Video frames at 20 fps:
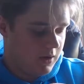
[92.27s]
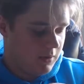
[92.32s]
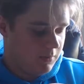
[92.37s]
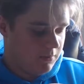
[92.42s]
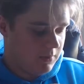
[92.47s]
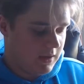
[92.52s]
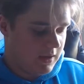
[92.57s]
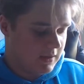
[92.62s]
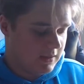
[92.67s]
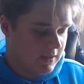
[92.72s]
up
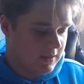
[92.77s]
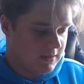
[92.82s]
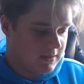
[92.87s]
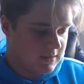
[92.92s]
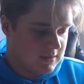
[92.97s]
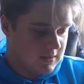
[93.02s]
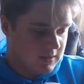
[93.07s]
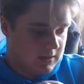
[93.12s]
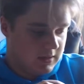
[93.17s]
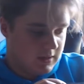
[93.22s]
like
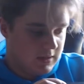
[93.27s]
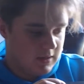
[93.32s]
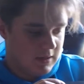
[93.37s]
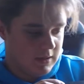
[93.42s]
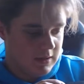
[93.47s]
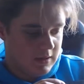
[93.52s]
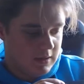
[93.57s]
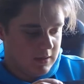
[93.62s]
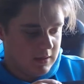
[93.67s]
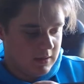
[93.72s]
this.
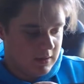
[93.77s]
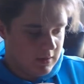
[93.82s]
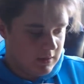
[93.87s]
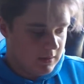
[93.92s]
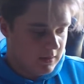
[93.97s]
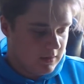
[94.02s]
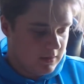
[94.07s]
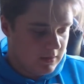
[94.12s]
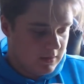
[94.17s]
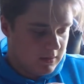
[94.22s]

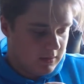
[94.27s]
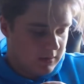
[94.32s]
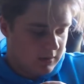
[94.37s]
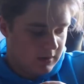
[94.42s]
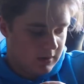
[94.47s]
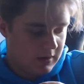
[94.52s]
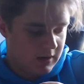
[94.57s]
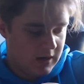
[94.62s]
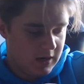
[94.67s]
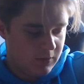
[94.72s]

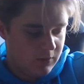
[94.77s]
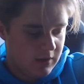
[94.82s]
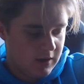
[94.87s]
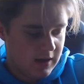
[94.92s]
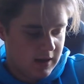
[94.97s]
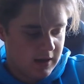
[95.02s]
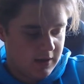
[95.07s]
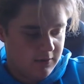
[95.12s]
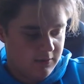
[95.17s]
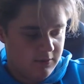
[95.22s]
And here we
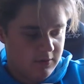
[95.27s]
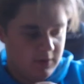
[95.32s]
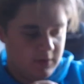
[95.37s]
have